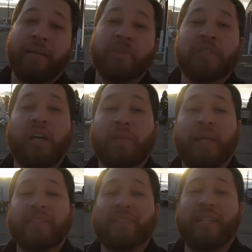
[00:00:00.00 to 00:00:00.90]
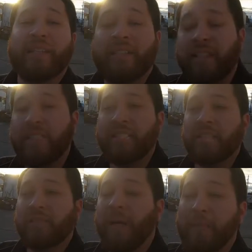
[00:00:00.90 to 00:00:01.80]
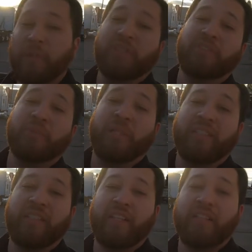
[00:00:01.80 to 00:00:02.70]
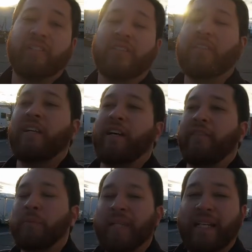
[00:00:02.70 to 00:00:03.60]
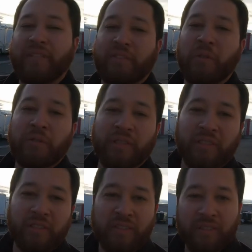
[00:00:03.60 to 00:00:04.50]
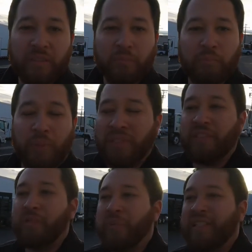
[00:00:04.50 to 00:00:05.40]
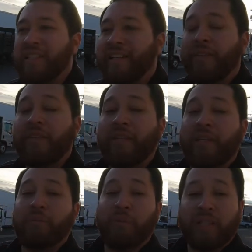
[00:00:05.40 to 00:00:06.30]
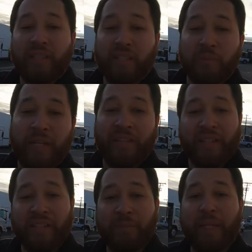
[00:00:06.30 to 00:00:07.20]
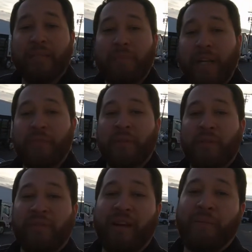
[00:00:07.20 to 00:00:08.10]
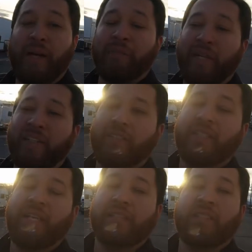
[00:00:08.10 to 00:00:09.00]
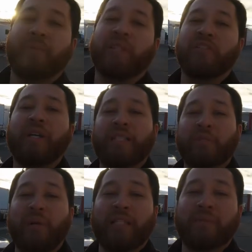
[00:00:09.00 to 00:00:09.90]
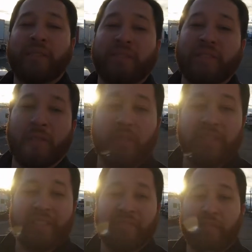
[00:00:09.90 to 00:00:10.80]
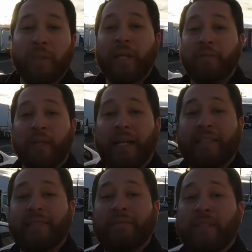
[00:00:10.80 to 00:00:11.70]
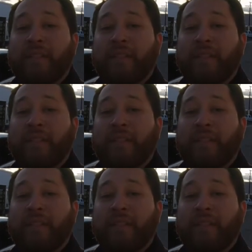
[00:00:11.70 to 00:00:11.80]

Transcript: that I'm going to talk about today is my personal opinion on this. Everybody has their own little personal opinion on everything, but this is what I think that made my 335i better and something you guys could possibly do to yours if you like what I did.